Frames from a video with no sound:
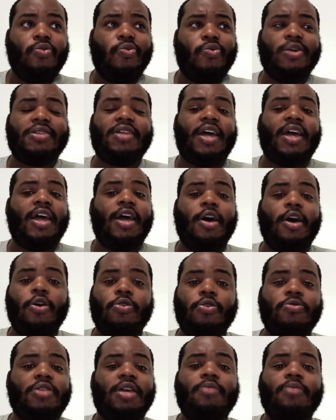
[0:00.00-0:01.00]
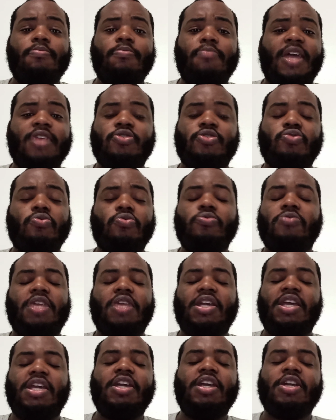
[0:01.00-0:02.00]
what the hell make Drew
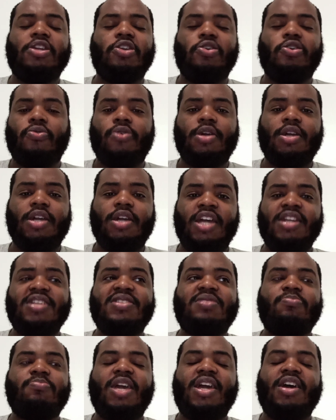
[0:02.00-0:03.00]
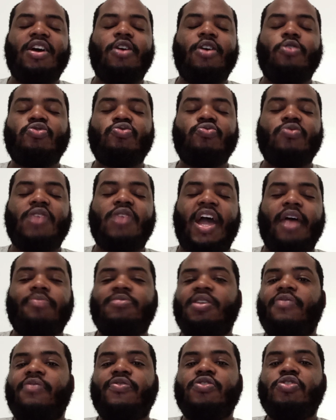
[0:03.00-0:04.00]
think he can do it? And this man held Drew
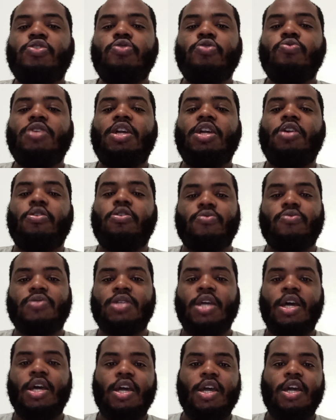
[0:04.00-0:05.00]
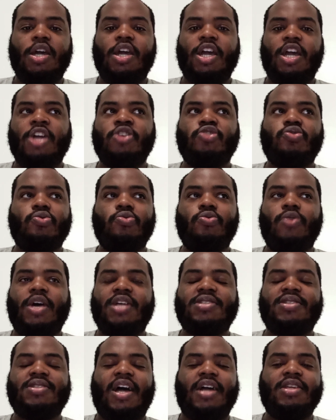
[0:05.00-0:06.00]
captive for 2 years, and Drew
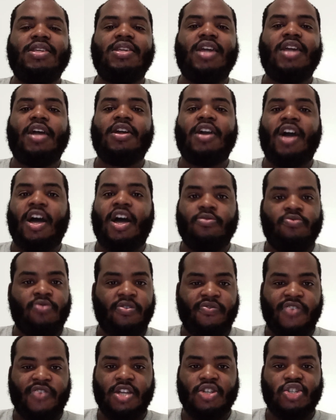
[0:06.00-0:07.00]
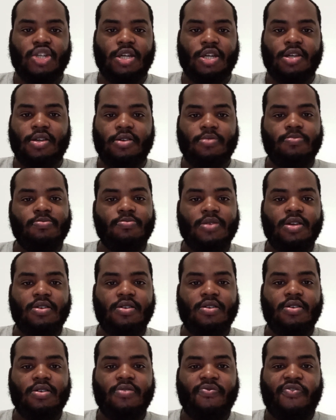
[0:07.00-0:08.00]
has not yet gotten revenge on him
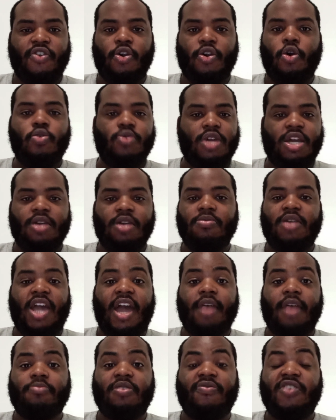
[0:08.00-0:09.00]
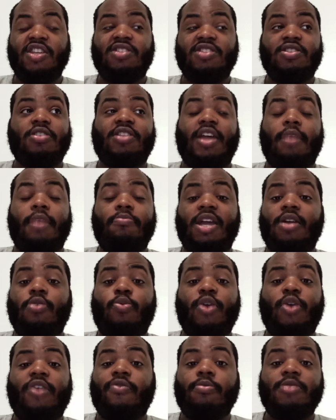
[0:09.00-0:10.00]
for holding him captive. He took that man
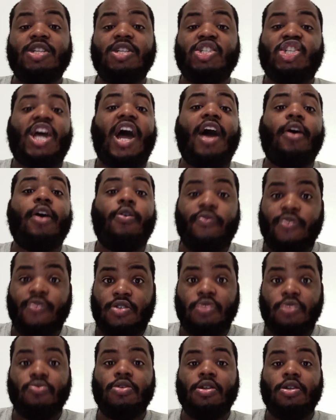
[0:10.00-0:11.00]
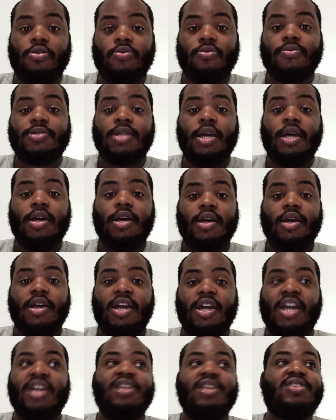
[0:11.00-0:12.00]
away from his child for 2 years,
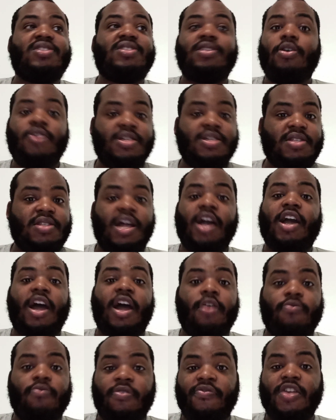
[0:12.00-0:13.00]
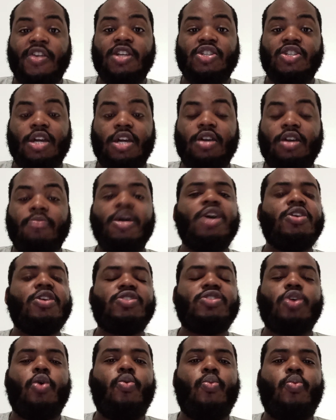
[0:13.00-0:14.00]
and he still has not gotten revenge on him.
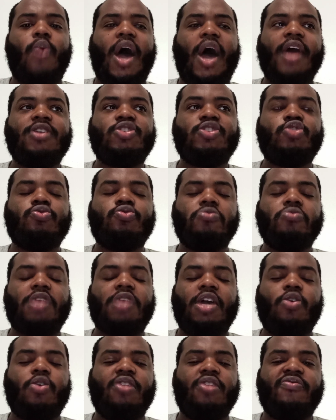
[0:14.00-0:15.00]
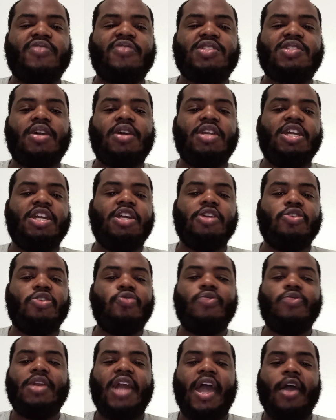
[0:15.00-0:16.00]
So why does Drew think all of a sudden he can
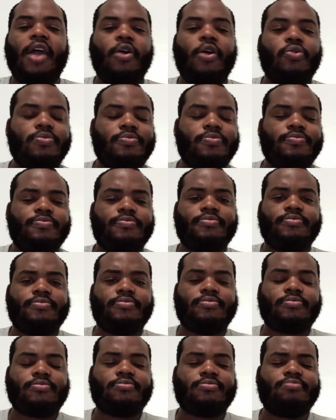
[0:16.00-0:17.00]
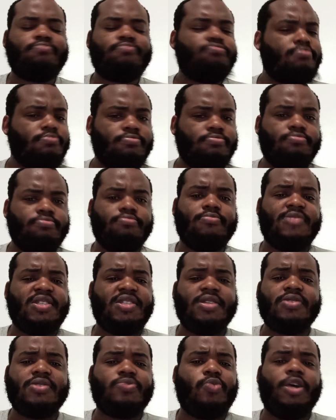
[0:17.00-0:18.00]
do it now?
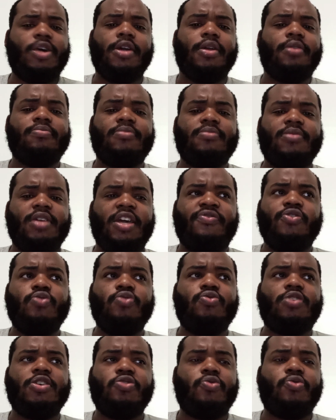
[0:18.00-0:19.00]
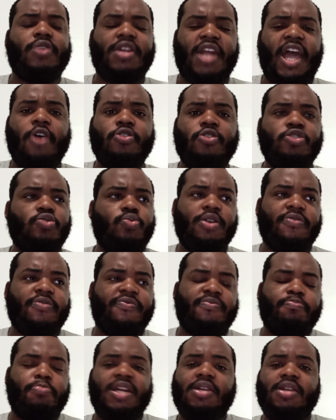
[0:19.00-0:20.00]
Since when? If you could do it now, you would
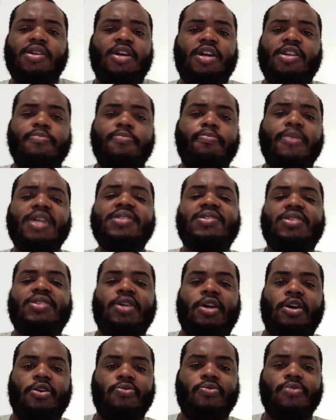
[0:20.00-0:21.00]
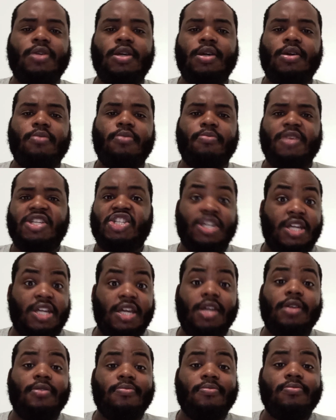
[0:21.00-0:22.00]
have been done it months ago. But you
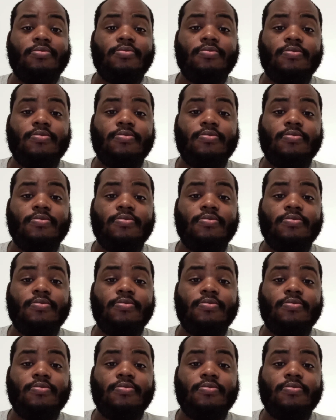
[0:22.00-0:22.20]
didn't.